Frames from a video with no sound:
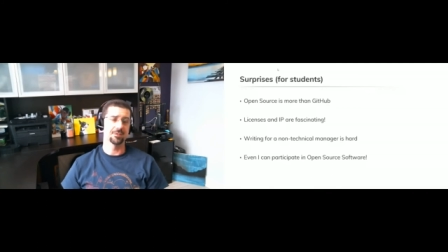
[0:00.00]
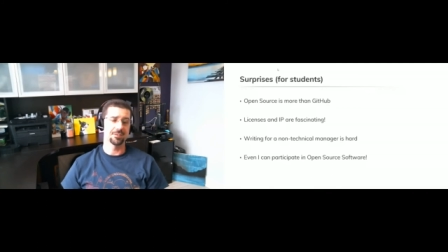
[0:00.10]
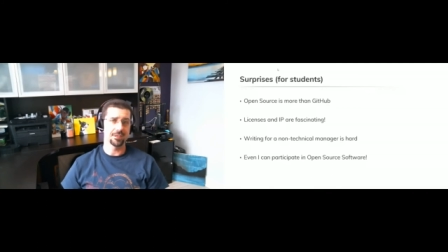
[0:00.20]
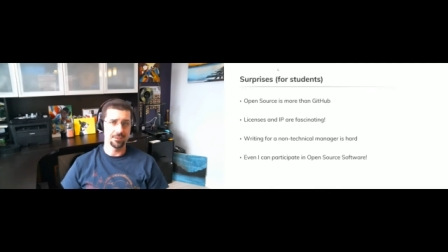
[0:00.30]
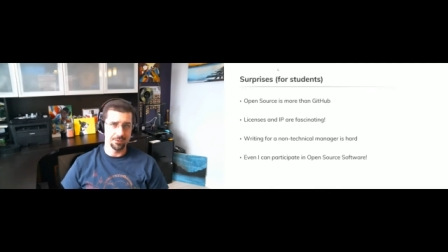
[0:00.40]

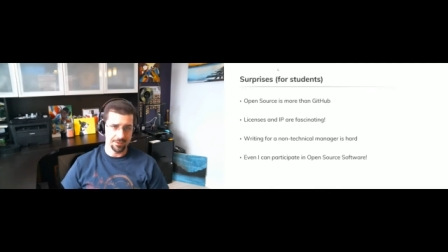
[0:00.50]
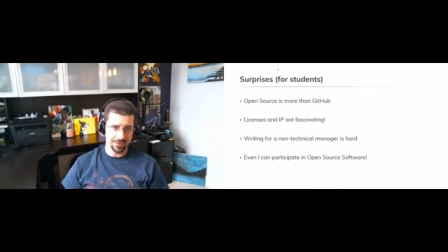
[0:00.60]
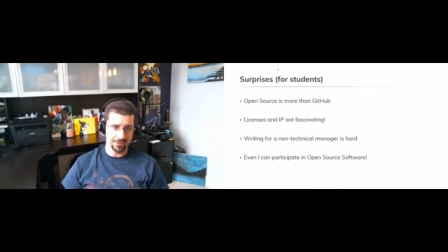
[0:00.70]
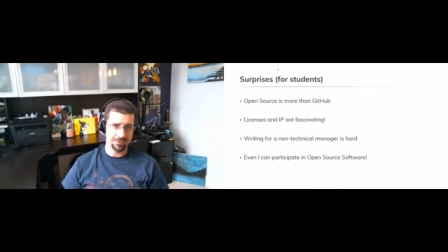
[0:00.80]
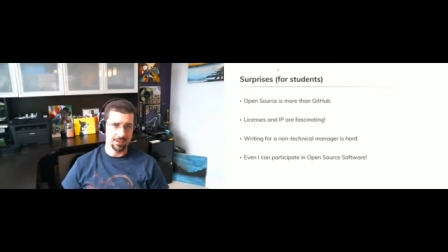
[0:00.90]
particularly
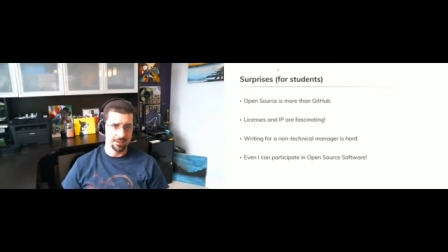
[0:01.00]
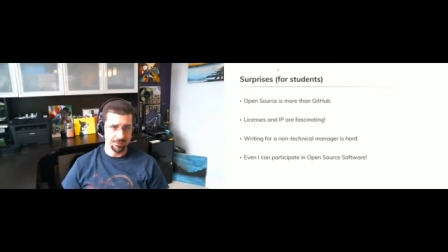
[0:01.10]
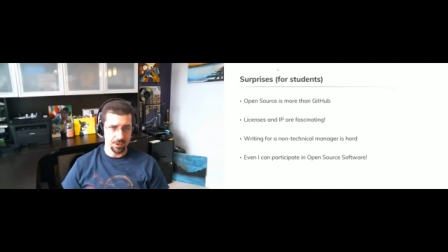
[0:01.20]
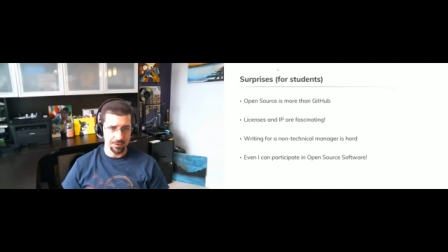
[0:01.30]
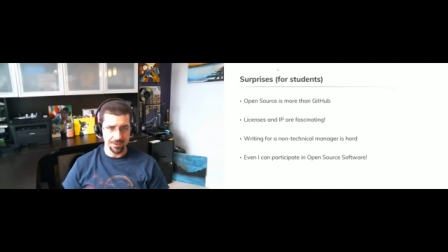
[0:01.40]
that I've kind of
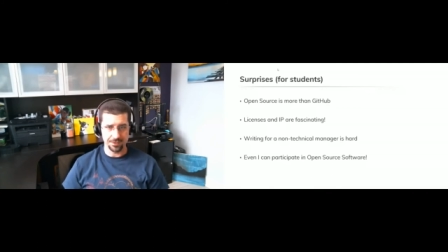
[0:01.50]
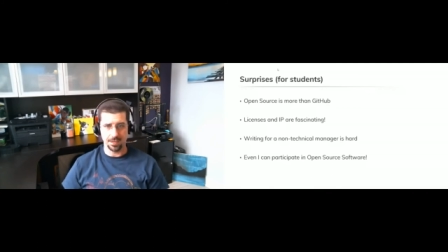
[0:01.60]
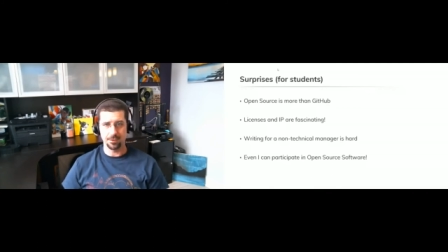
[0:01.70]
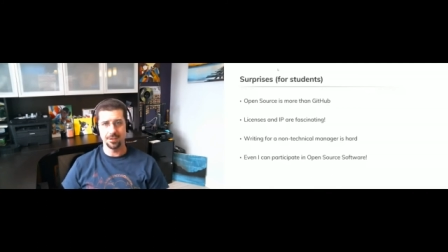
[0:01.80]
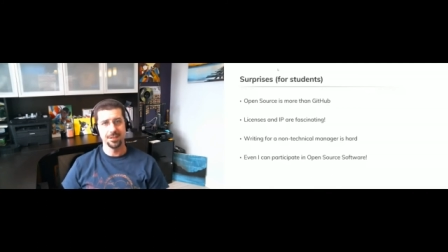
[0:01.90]
called this
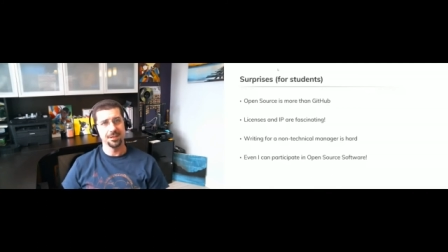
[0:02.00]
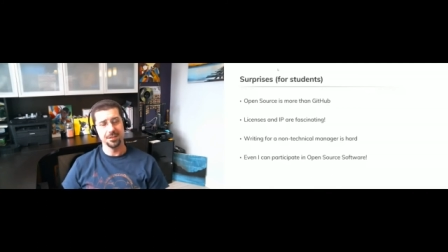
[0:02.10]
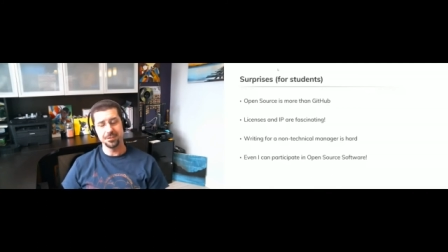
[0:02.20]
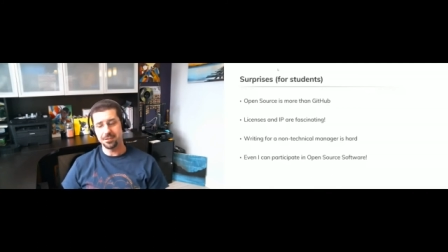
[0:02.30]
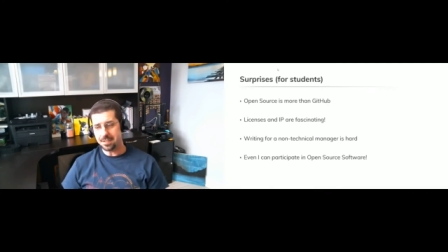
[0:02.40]
out.
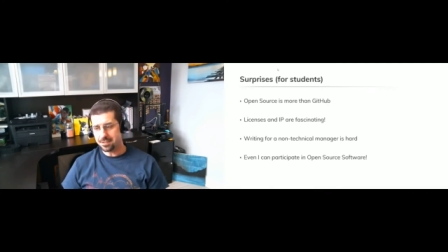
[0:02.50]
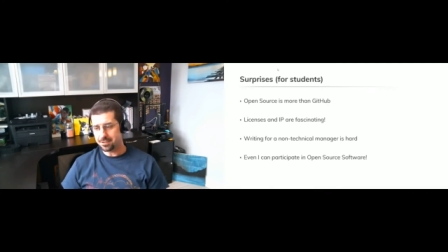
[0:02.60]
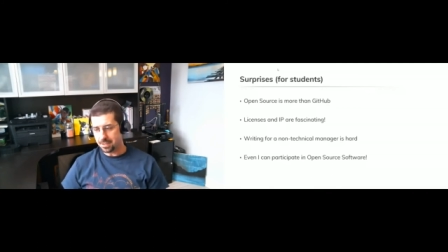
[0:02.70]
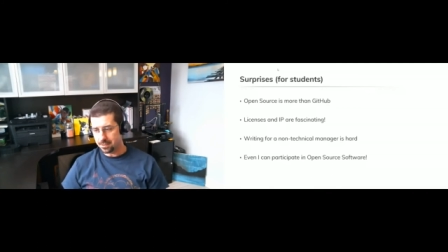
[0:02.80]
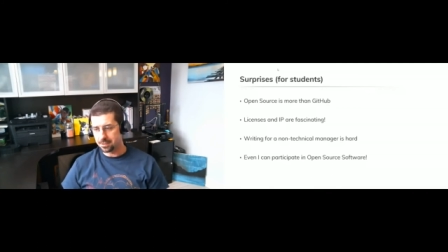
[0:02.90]
This is a
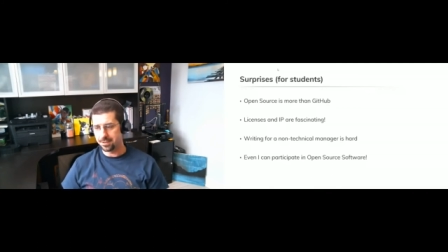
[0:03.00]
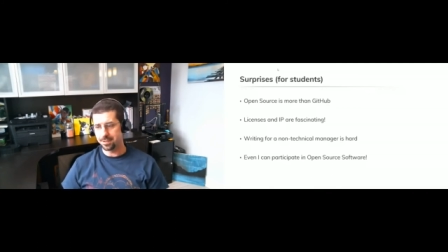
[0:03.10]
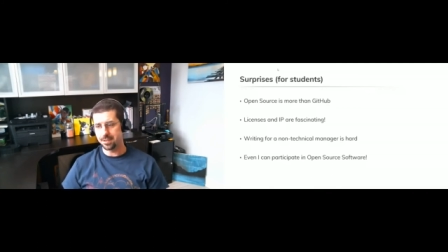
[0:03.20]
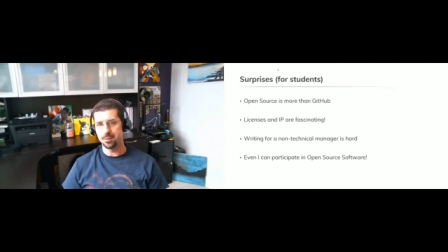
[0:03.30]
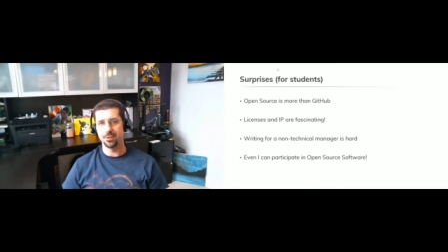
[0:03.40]
skill
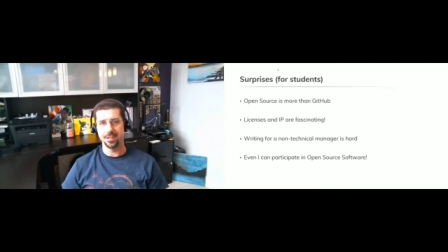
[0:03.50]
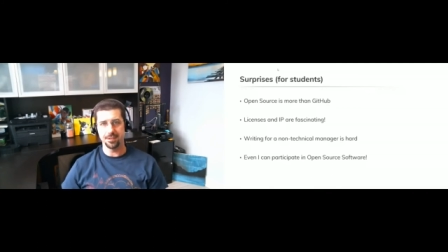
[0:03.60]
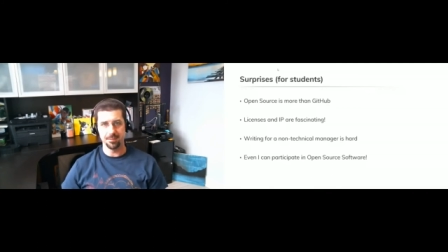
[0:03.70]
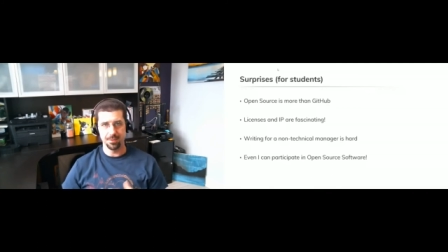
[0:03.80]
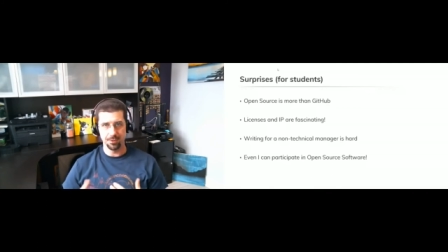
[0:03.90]
that they will
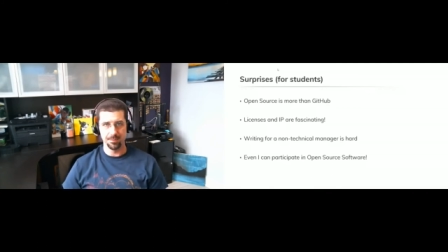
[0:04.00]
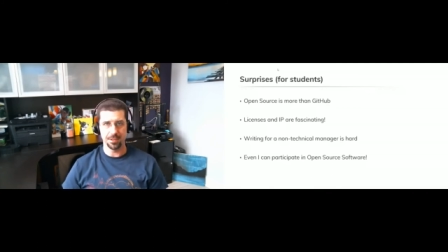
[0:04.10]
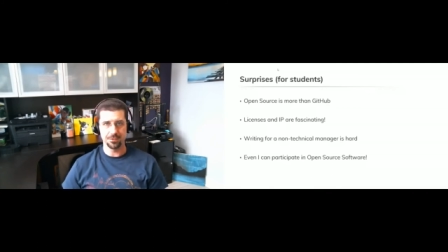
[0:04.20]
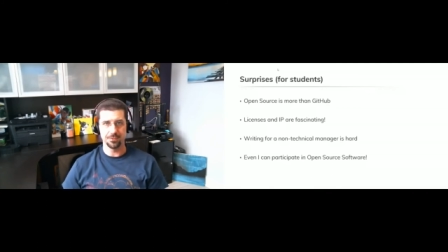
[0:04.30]
need to build muscle